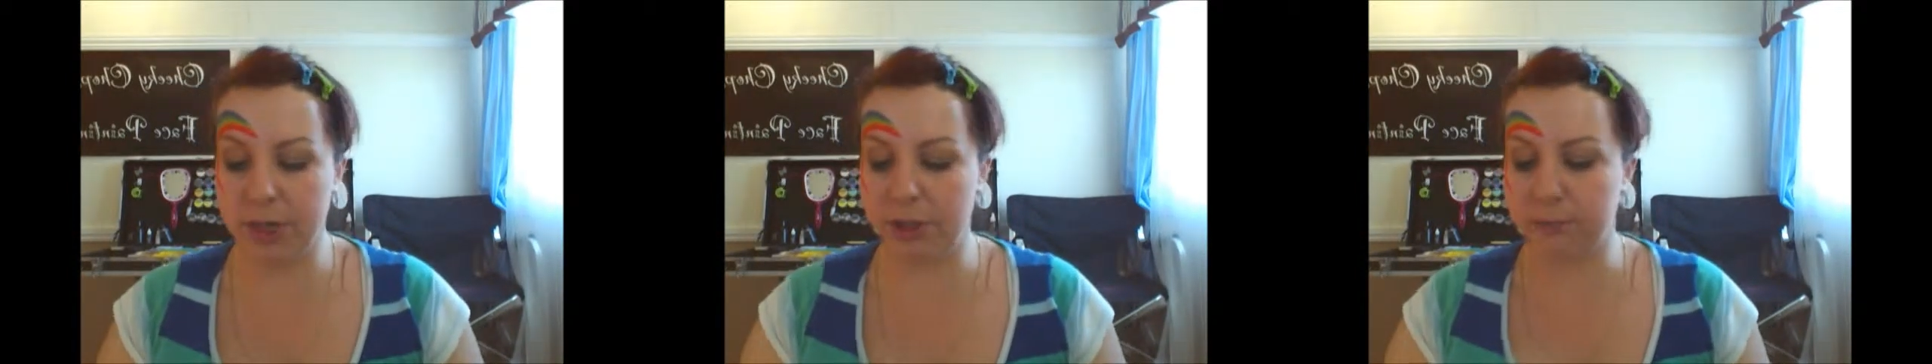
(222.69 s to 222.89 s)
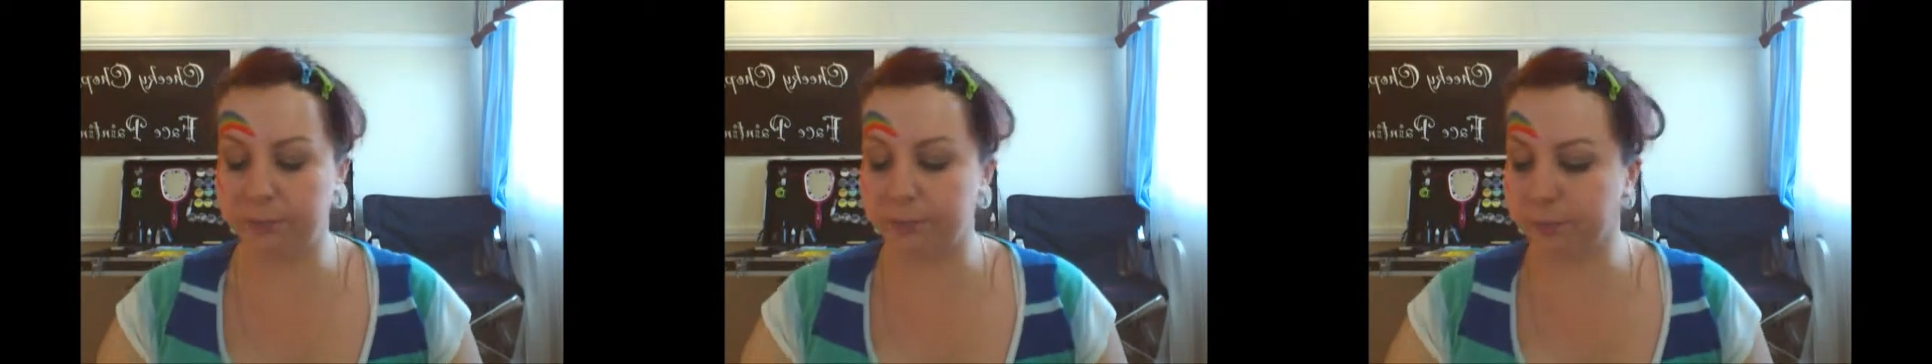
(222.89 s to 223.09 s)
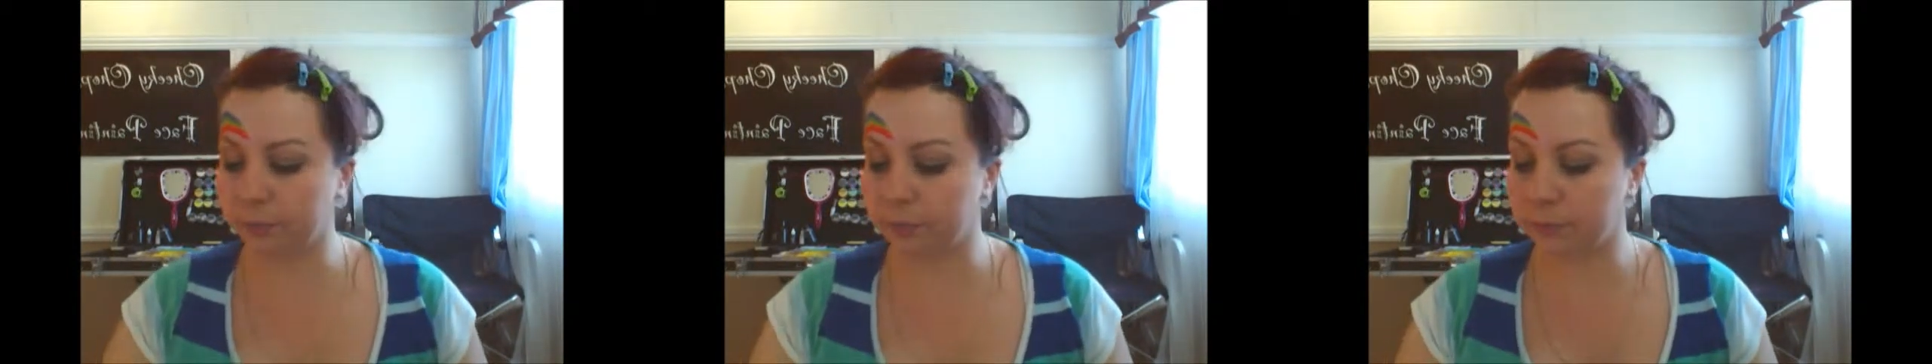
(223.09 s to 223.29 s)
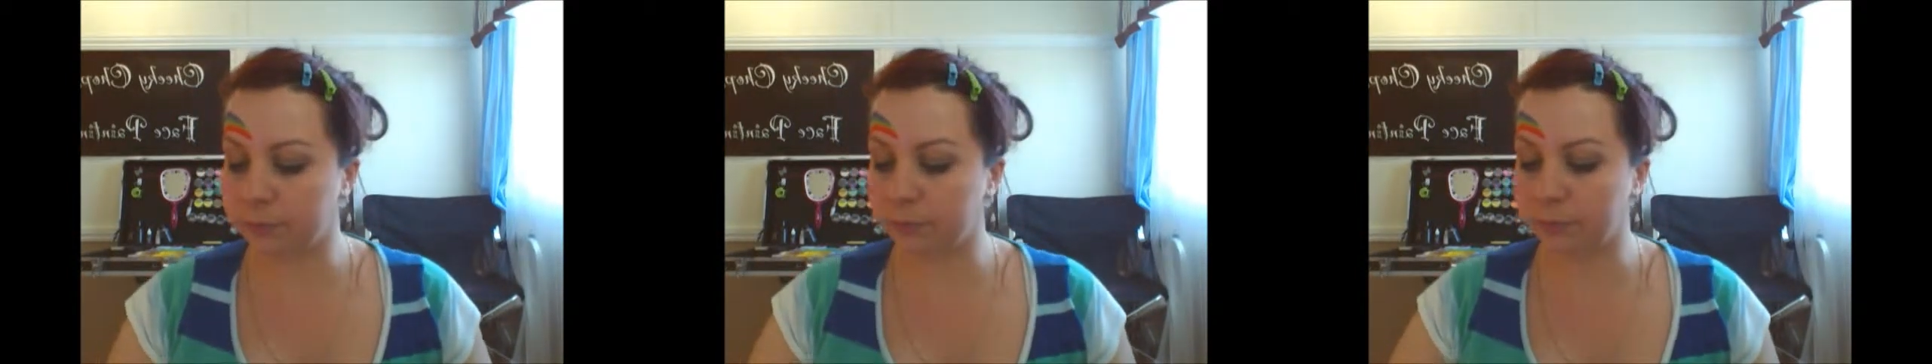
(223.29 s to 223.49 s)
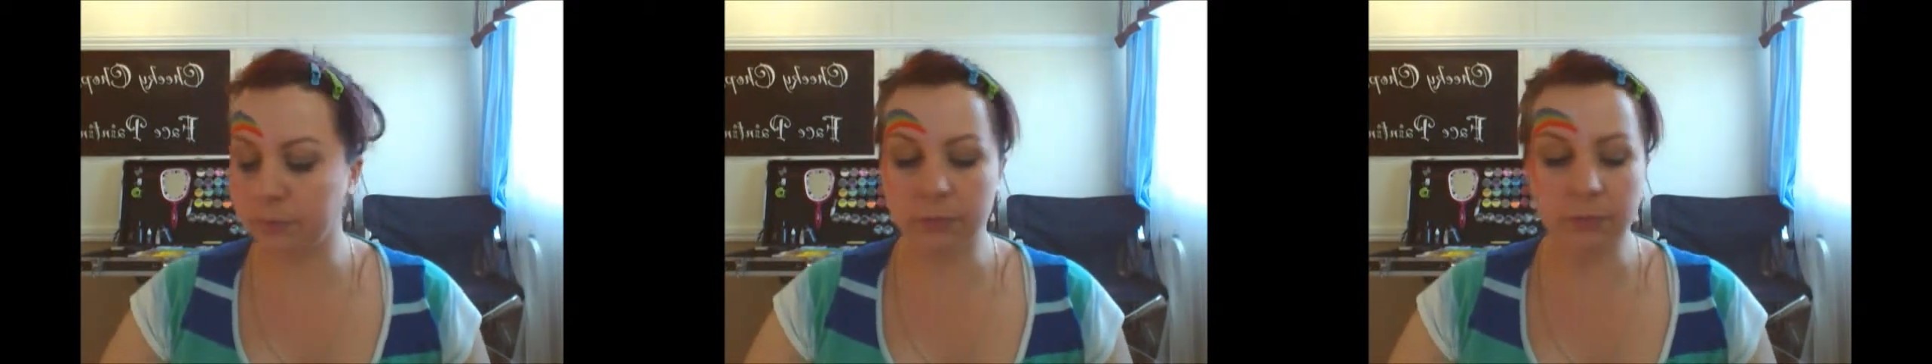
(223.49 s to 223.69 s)

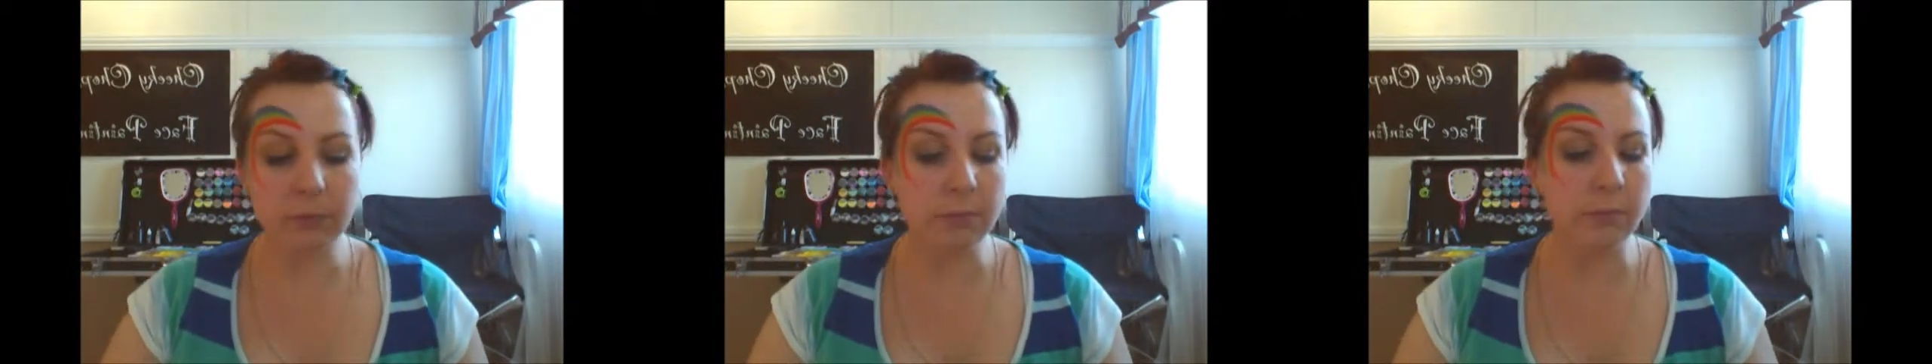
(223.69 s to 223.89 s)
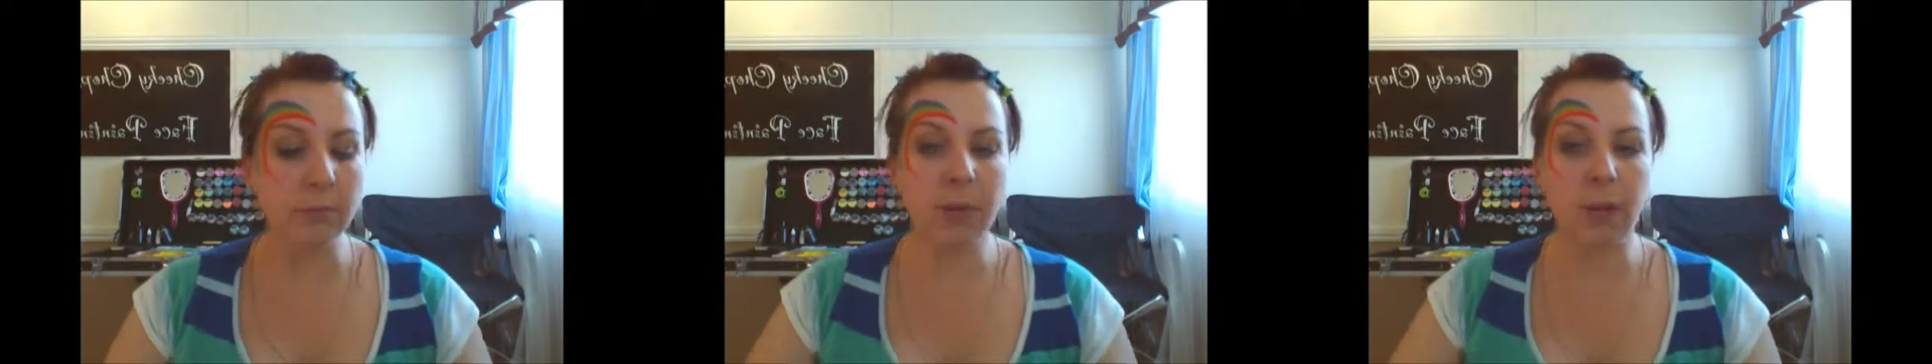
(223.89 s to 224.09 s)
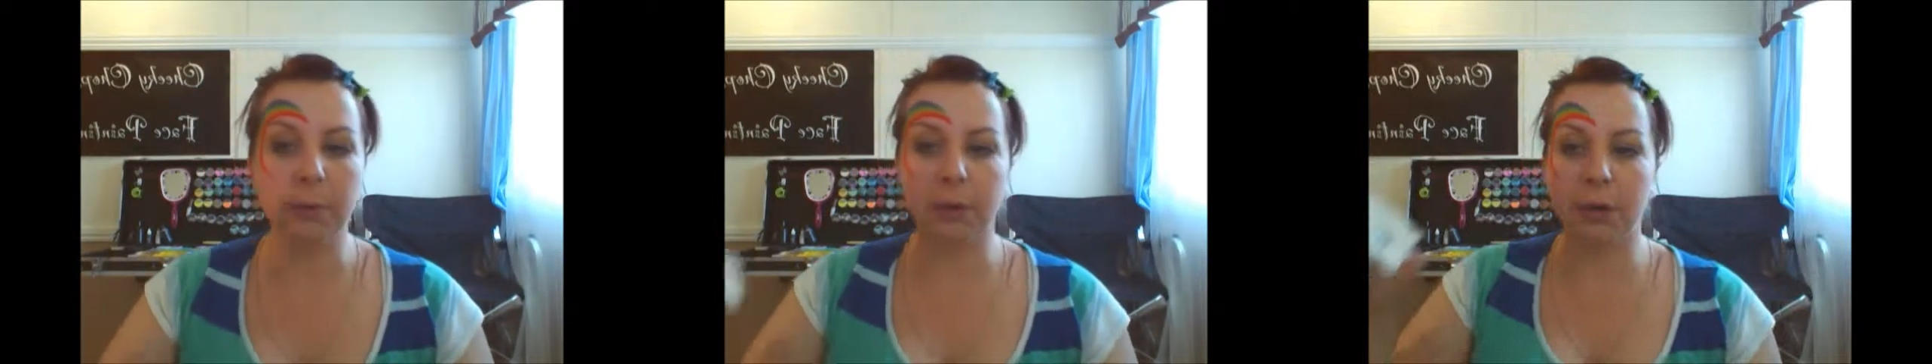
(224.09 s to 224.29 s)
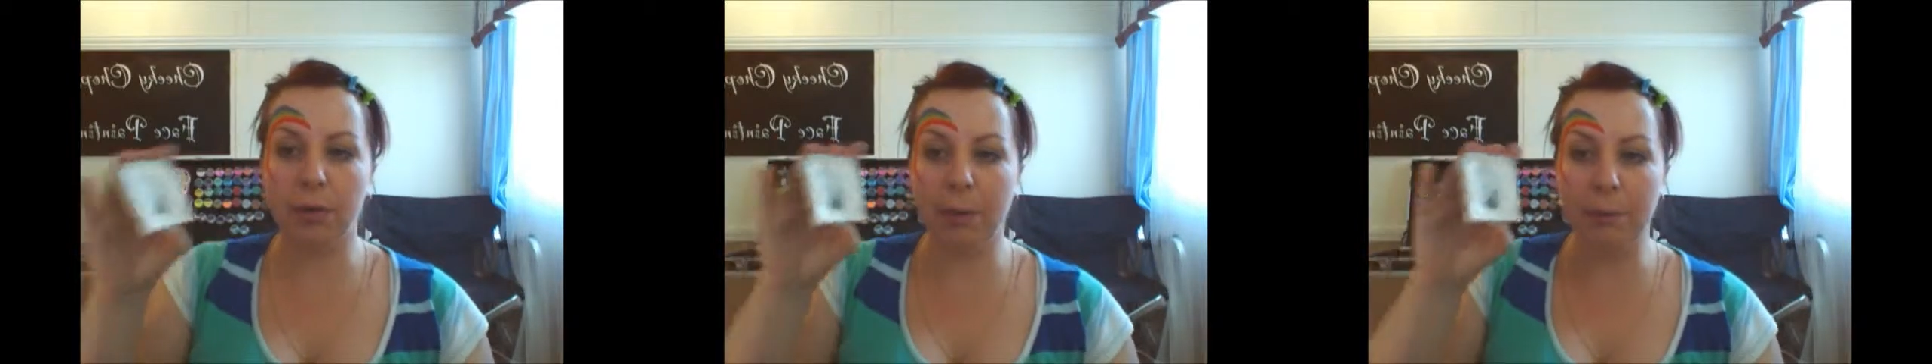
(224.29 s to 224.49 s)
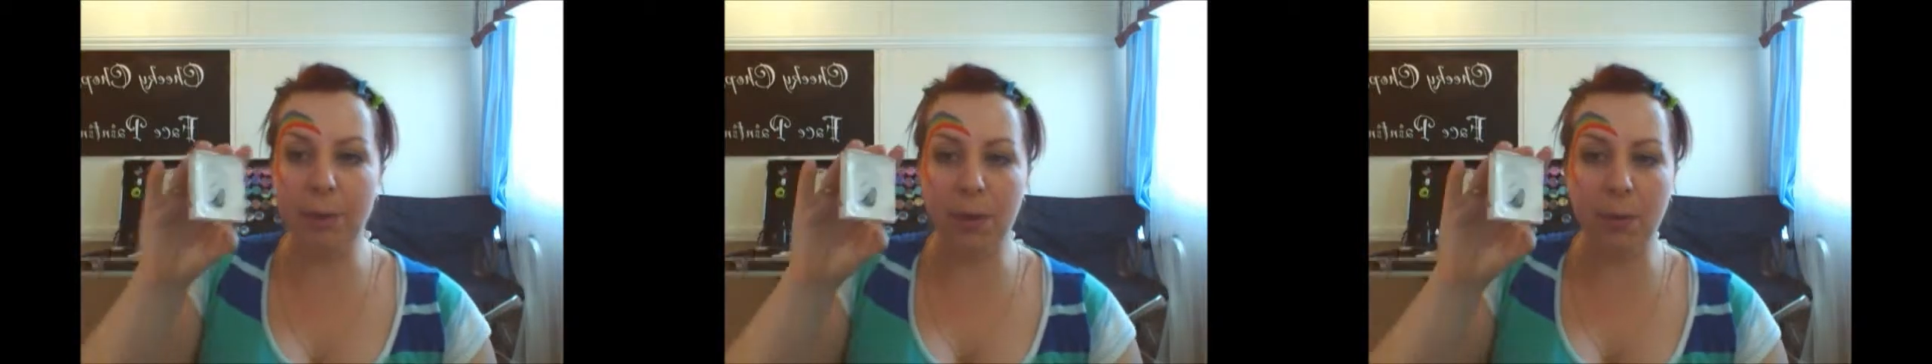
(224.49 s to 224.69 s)
I'm going to
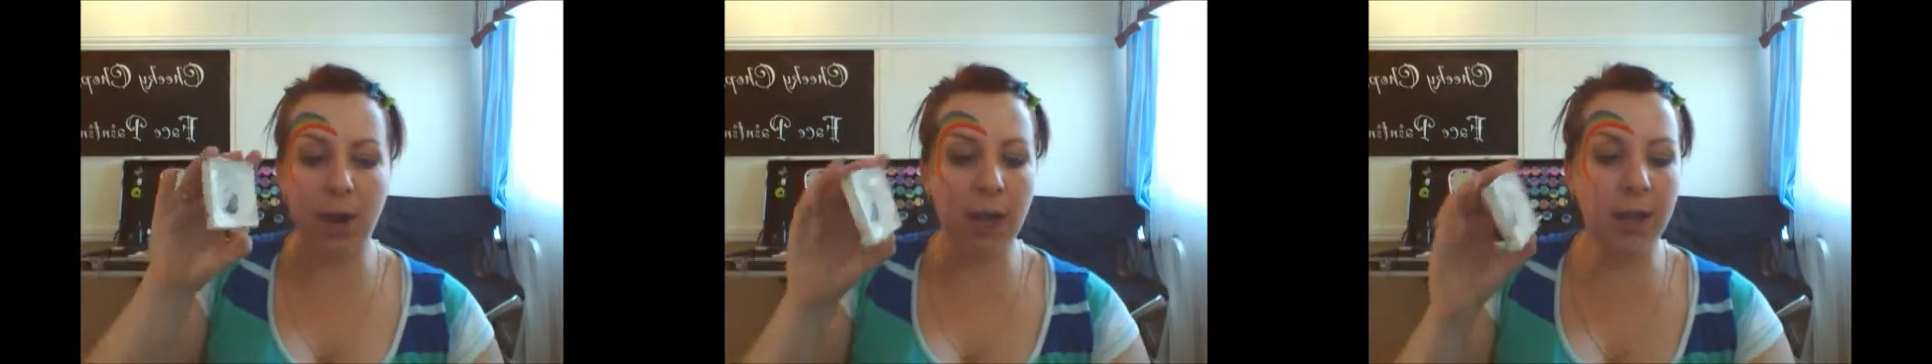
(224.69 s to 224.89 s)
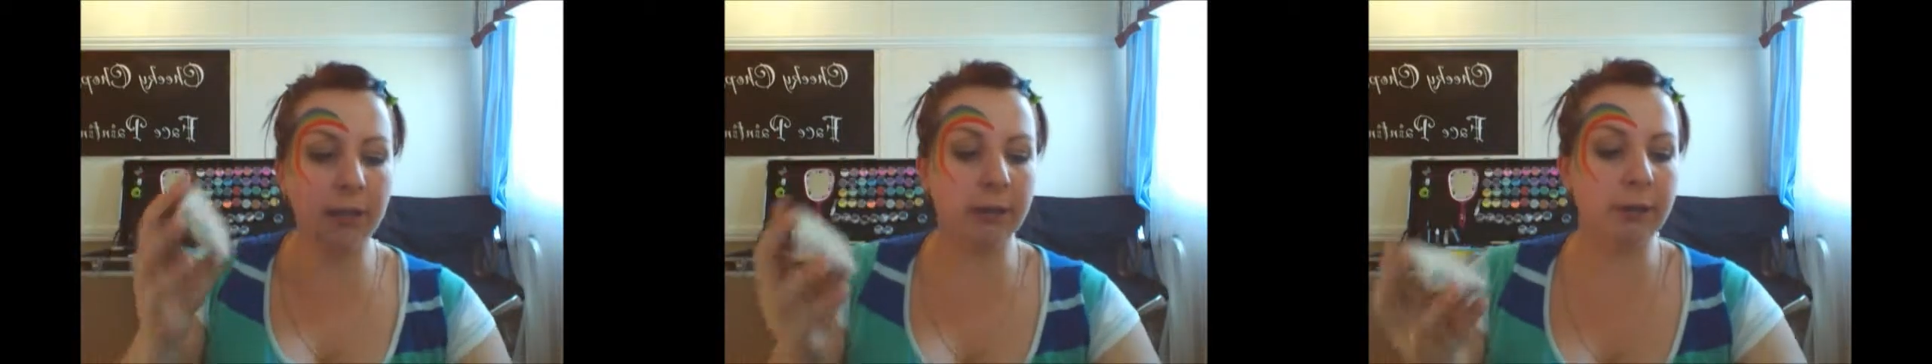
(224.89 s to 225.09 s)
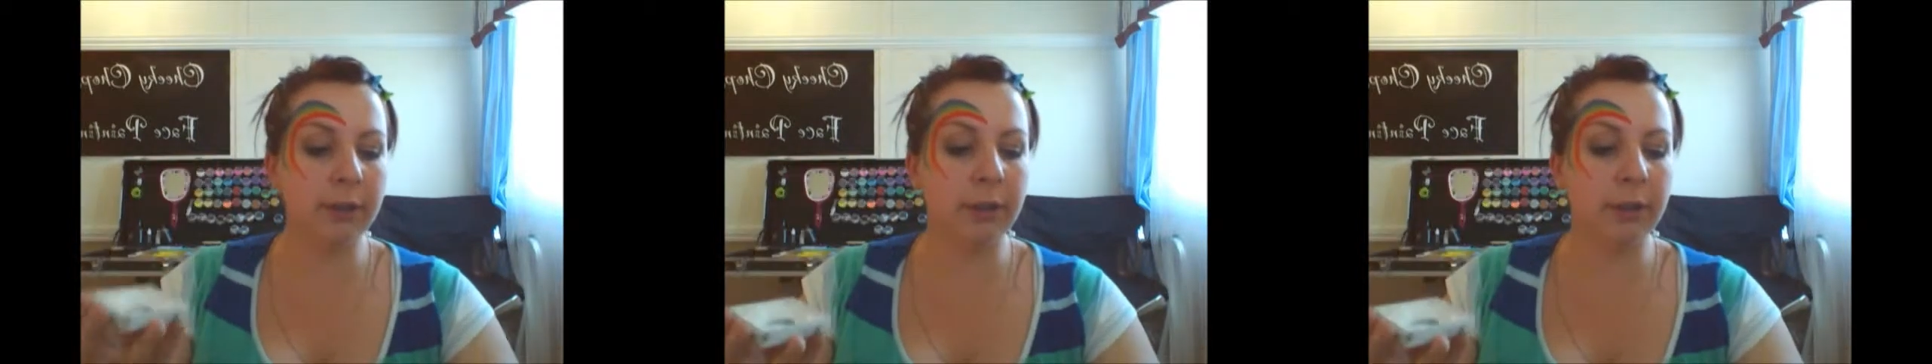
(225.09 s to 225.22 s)
grab my white.